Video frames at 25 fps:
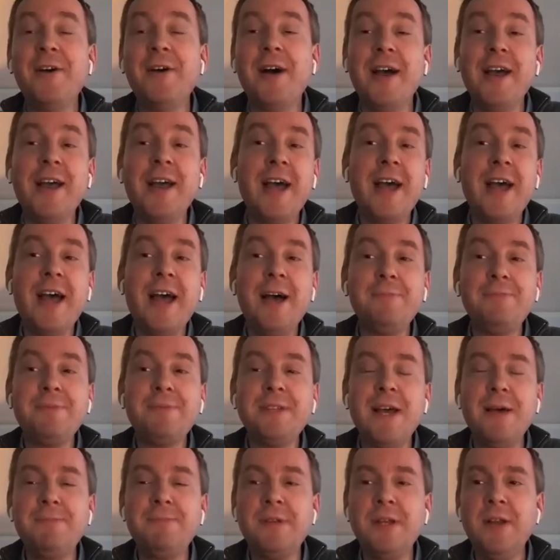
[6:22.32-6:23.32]
No,
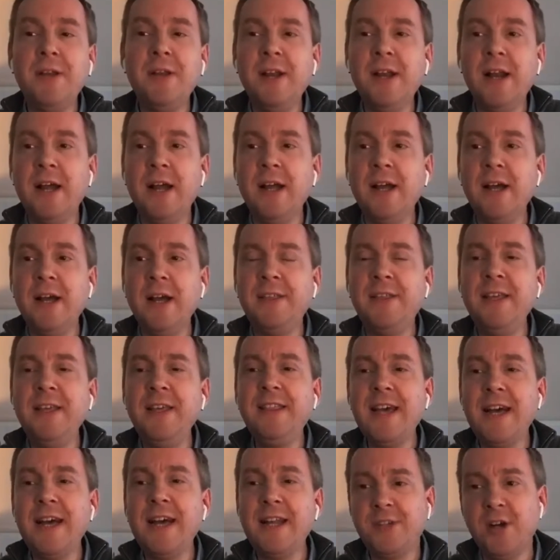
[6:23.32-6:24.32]
absolutely. I
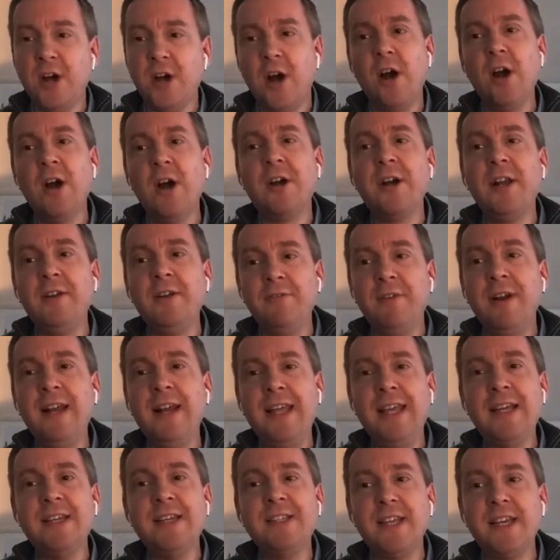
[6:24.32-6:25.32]
think that targeting
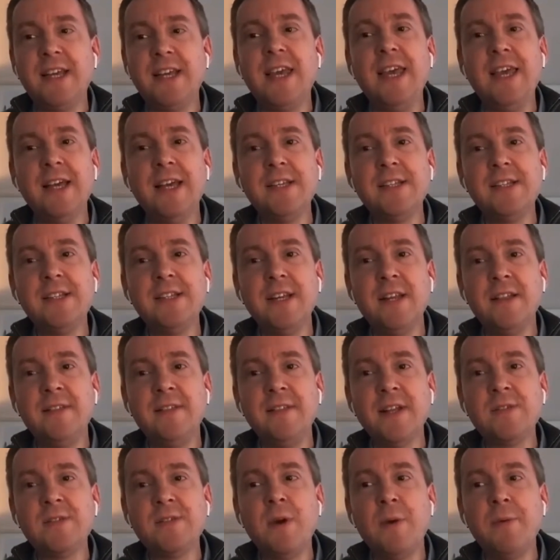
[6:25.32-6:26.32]
really is the key, isn't it?
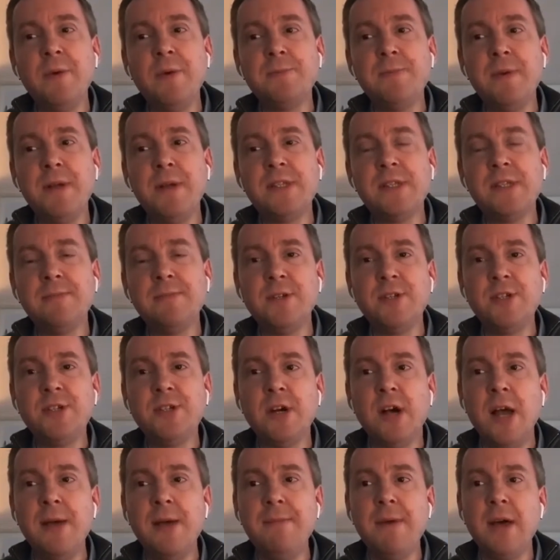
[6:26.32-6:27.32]
And that's why we spent so
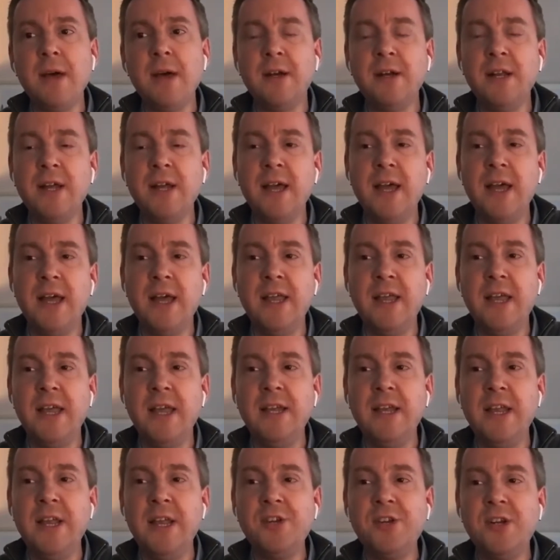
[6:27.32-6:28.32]
much time on it
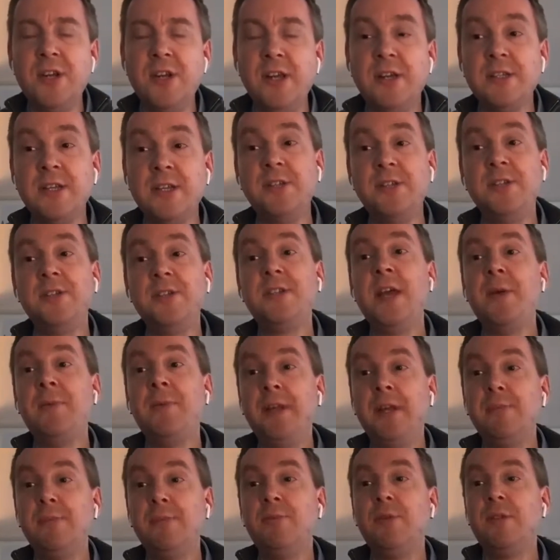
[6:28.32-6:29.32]
initially. Because as you say,
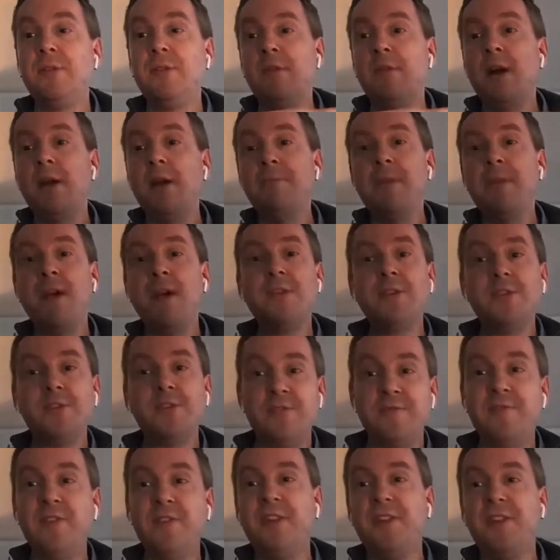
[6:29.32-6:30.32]
when you can put the right
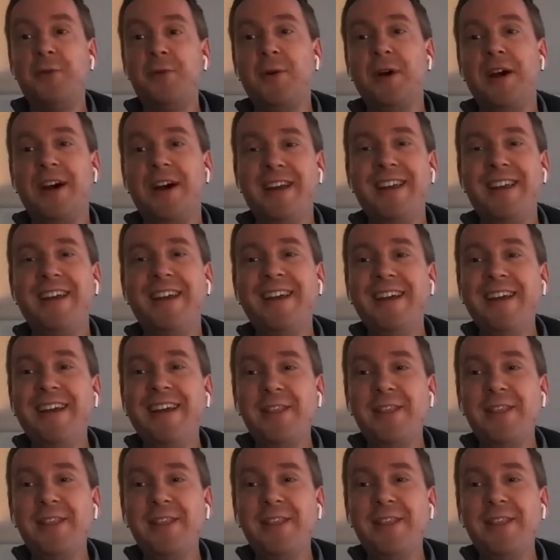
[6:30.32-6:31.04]
message in front of the right